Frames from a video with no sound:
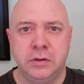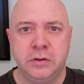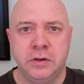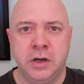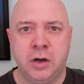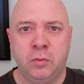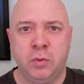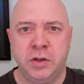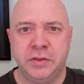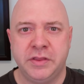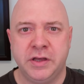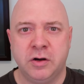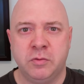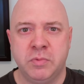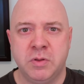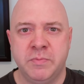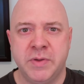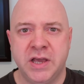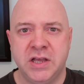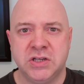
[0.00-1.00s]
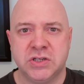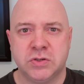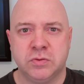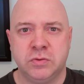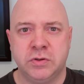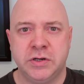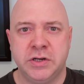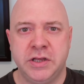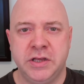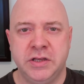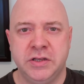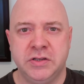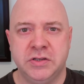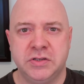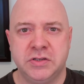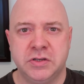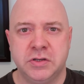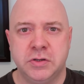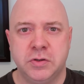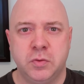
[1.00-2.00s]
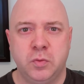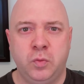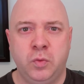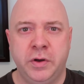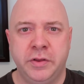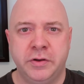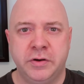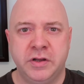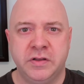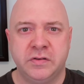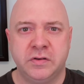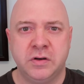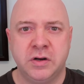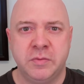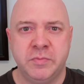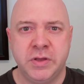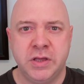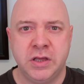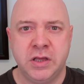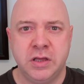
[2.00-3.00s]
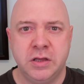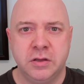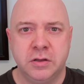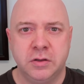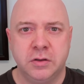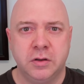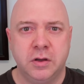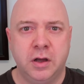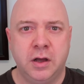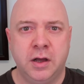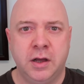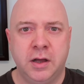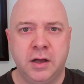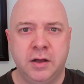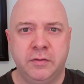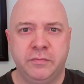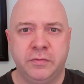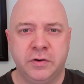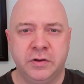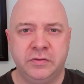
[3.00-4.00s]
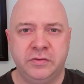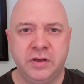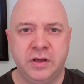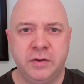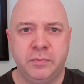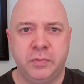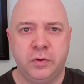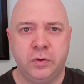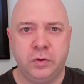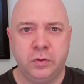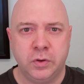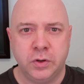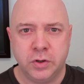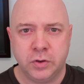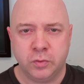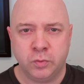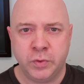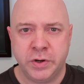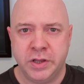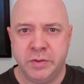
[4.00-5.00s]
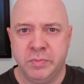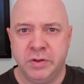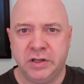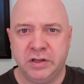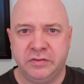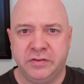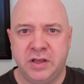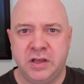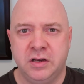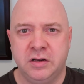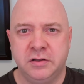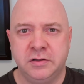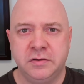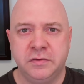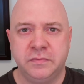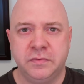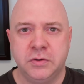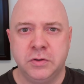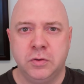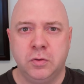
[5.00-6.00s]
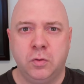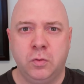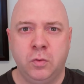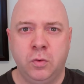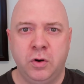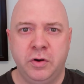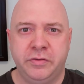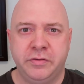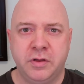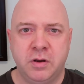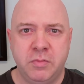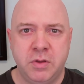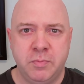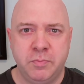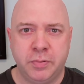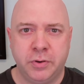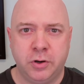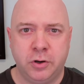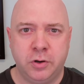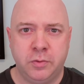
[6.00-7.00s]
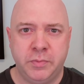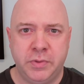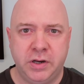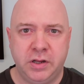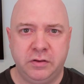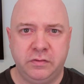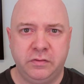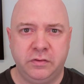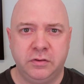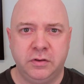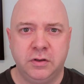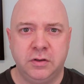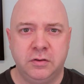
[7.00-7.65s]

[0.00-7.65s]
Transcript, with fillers: Now what that'll be based on is whether it's going to be, uh, for example, rehabilitative or it's going to be permanent.